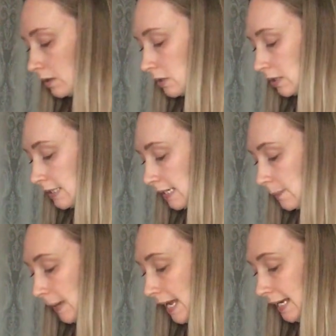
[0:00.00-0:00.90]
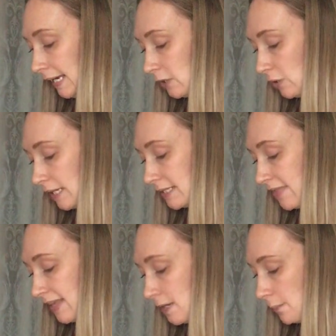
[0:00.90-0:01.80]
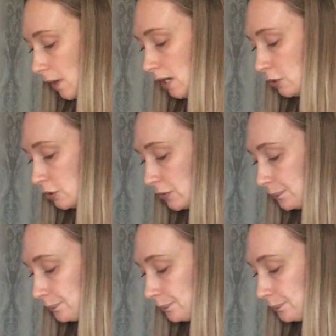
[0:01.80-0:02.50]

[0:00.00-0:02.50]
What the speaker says: you can take your black and your nice thin brush.